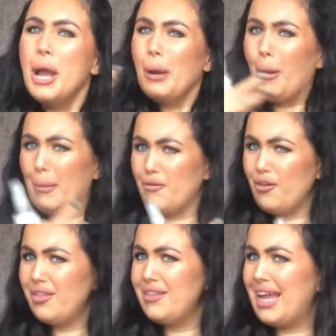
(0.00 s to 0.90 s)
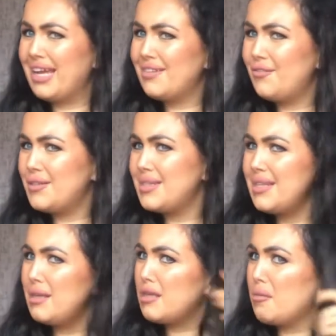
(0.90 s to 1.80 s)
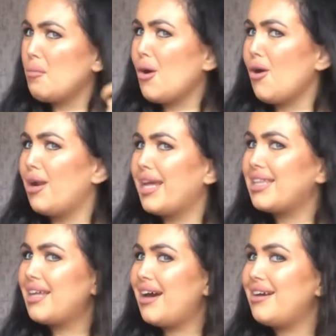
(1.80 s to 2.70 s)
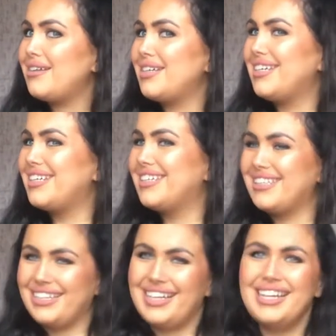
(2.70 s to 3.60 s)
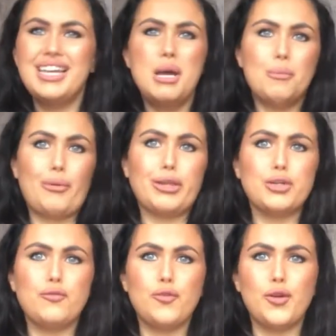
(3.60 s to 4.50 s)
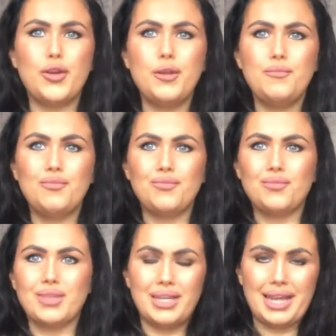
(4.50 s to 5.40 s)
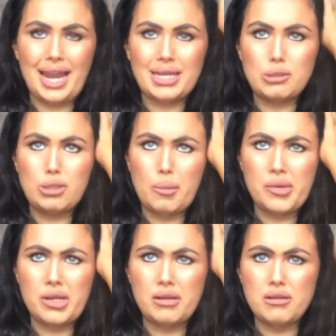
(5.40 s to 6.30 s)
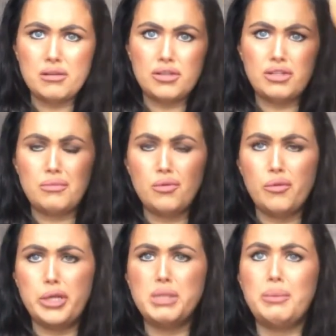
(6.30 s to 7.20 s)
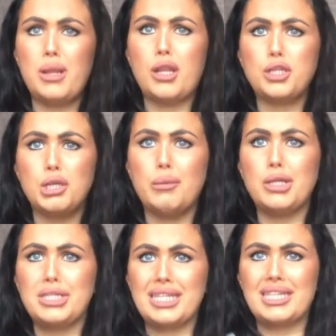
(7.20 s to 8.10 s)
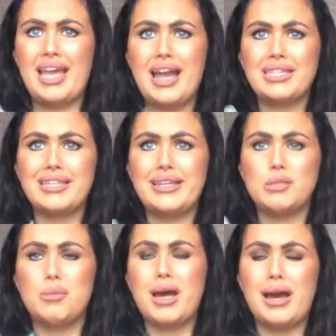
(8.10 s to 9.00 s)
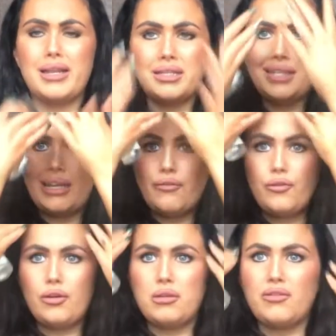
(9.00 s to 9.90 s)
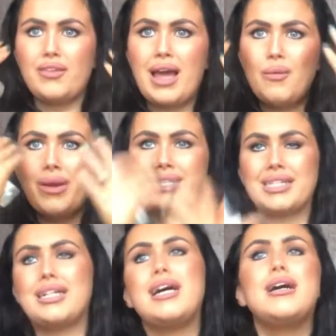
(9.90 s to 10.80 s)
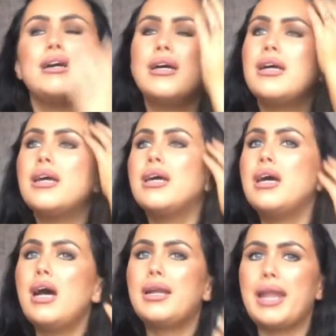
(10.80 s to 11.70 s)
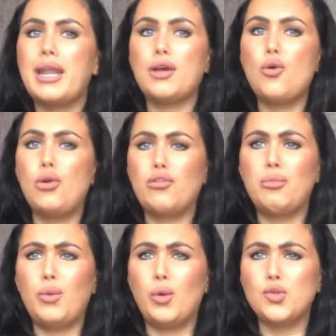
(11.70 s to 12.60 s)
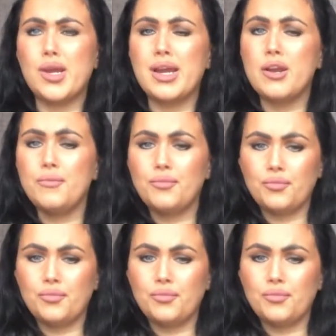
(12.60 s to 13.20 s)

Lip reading: Rub it through the lengths of my hair like that. Brush it through and kind of distribute it to my roots, but not too much. Like the excess in my hands, like for the flyaways like that. And then I go in with a blow dryer.